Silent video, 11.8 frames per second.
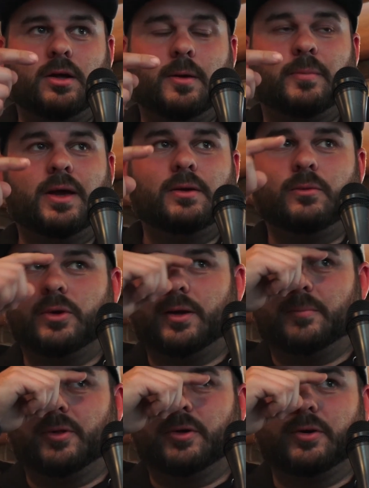pen will get
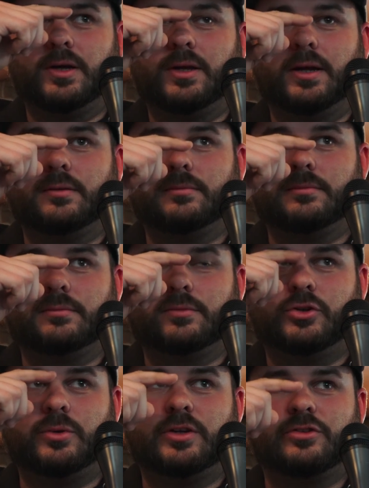blurry at
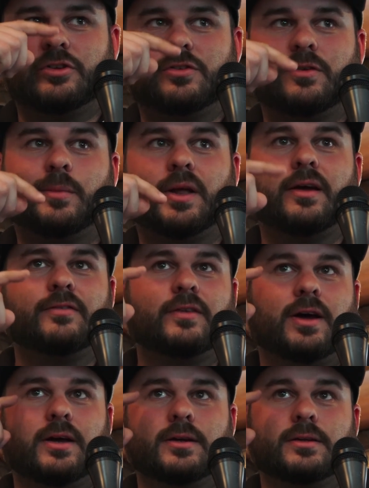2 inches from my left
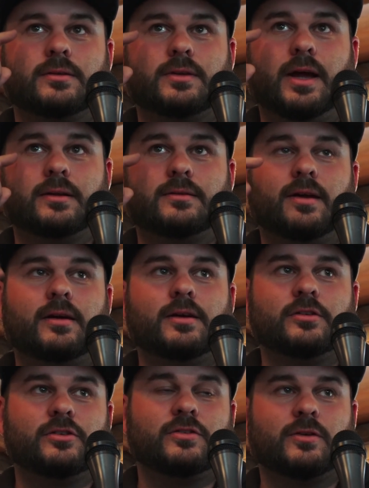eye, and at 10
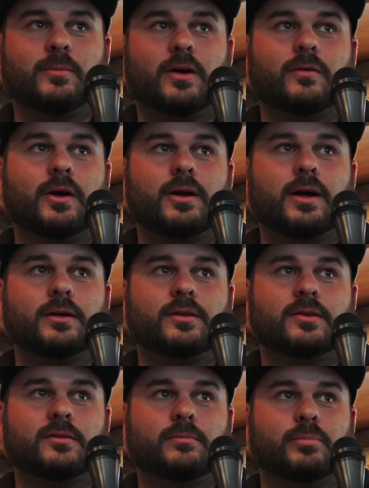inches from my right eye,
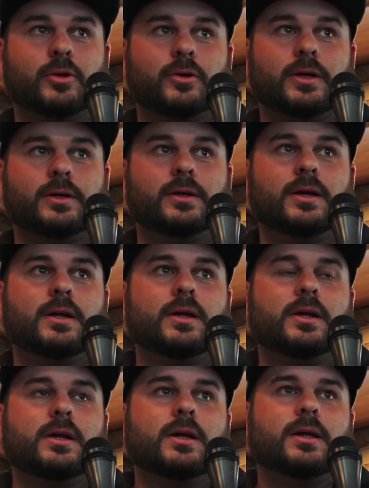it's blurry.
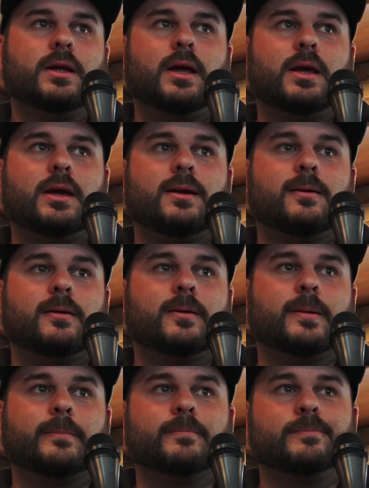
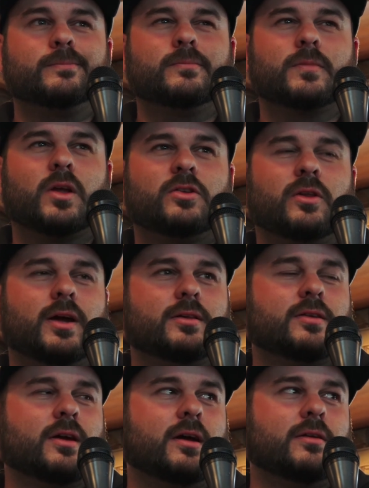And so that's
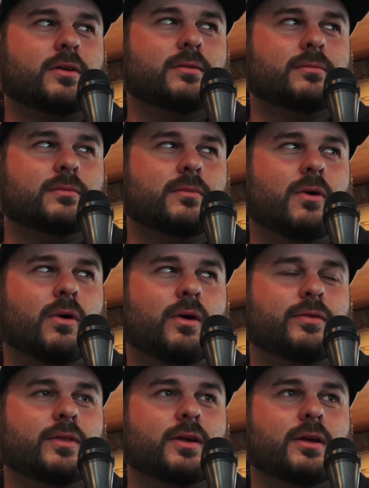kind of an off
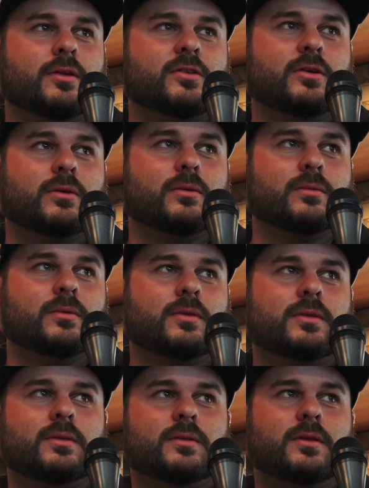thing. So
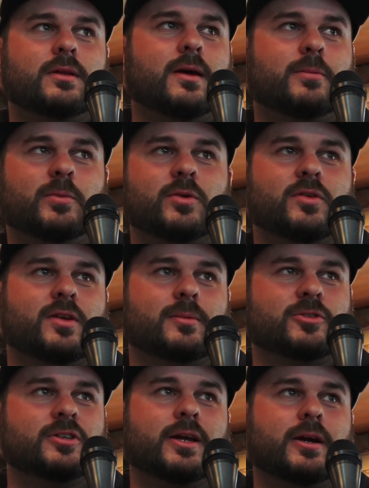the depth
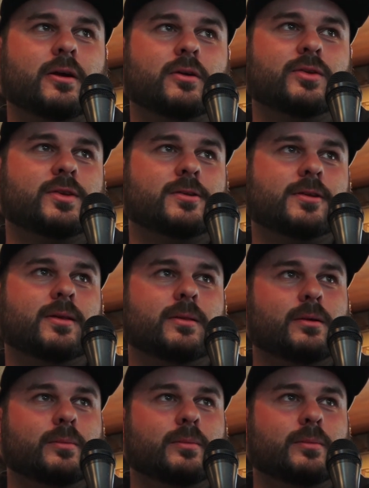perception there is a little